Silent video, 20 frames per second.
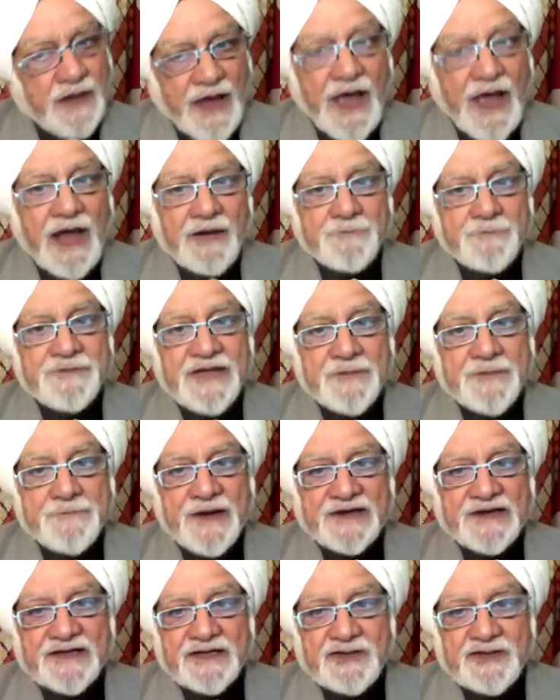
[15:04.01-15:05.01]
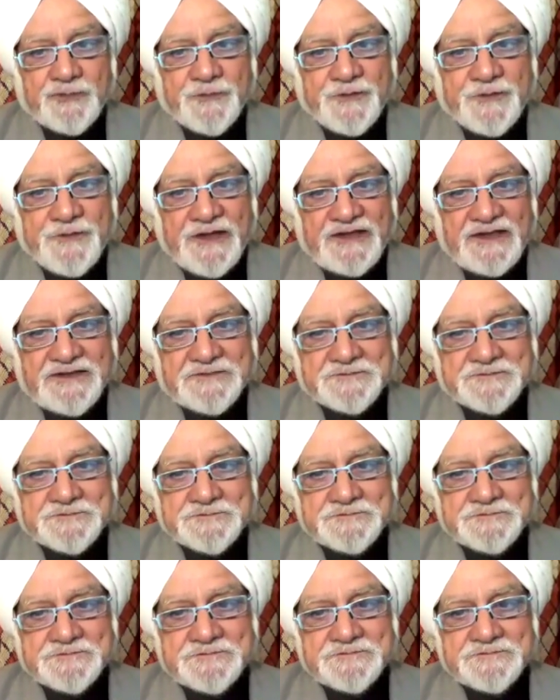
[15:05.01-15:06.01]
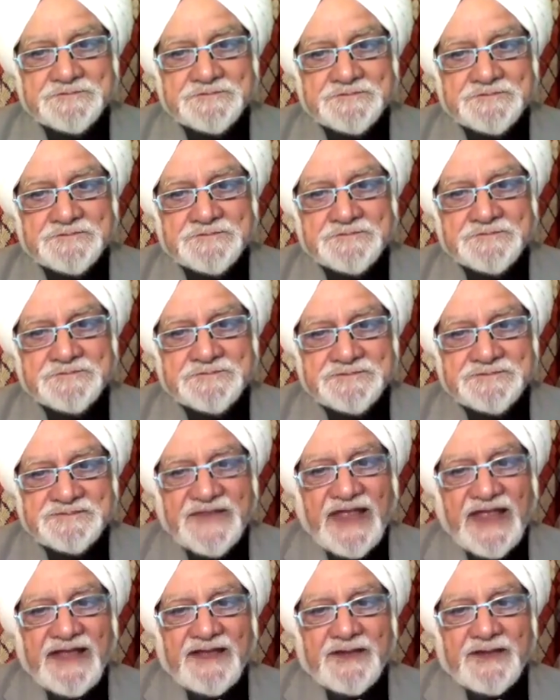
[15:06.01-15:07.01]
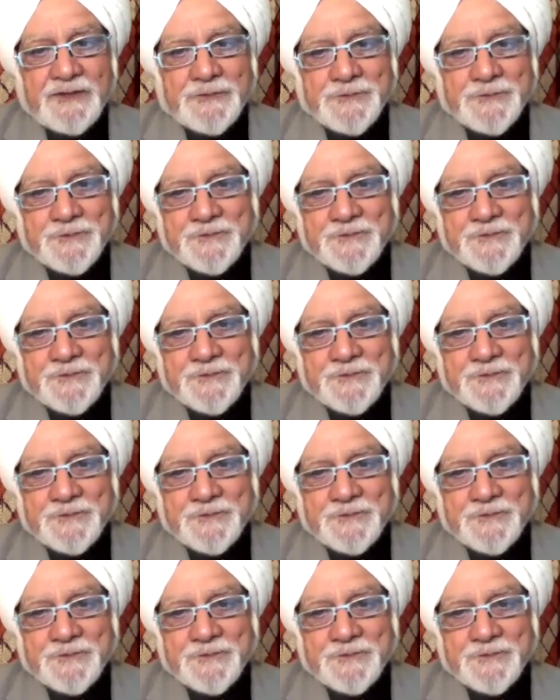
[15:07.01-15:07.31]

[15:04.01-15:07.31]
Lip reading: and be a better human being. Thank you.